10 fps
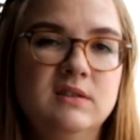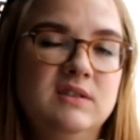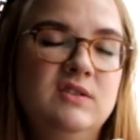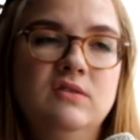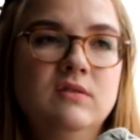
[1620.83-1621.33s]

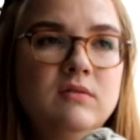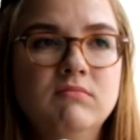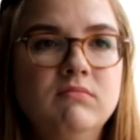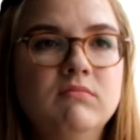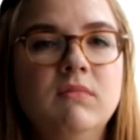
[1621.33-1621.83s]
So
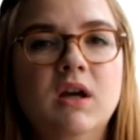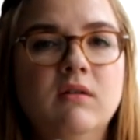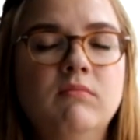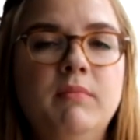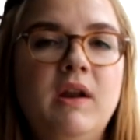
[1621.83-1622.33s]
yeah,
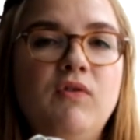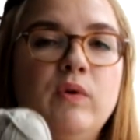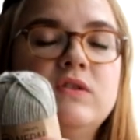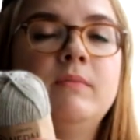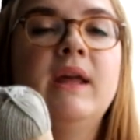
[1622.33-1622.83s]
but if you
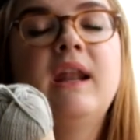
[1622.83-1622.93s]
wanted to make